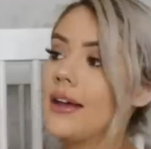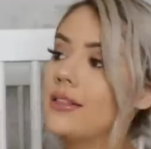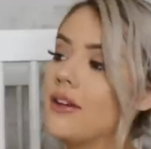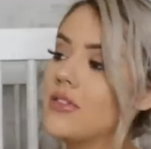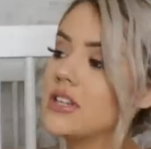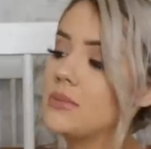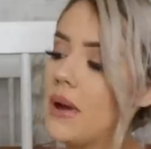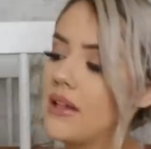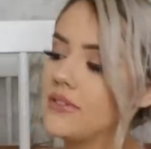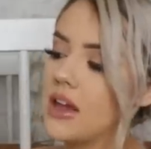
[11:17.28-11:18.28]
I love this
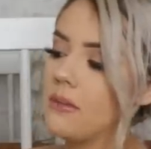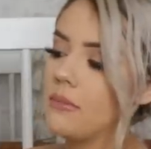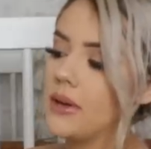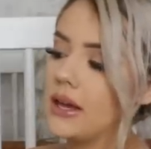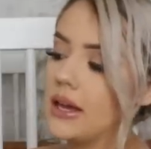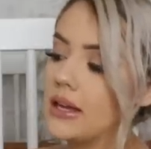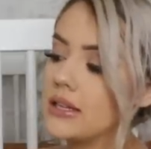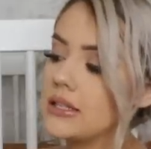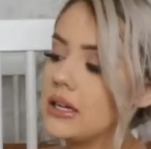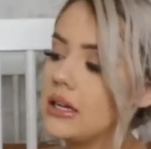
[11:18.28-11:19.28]
bathtub
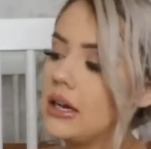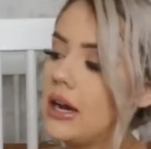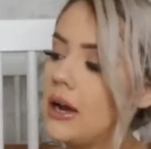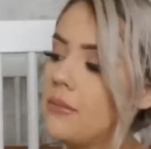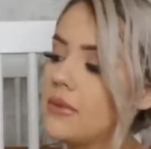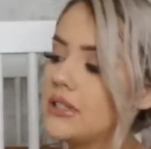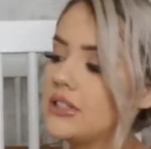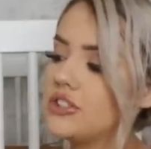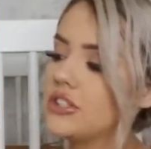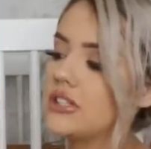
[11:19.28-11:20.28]
because um, this
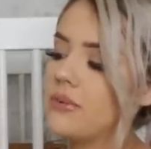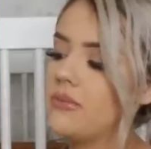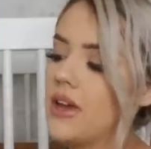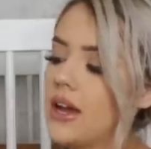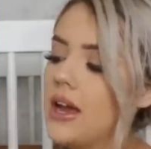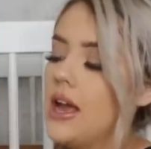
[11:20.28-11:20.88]
is just something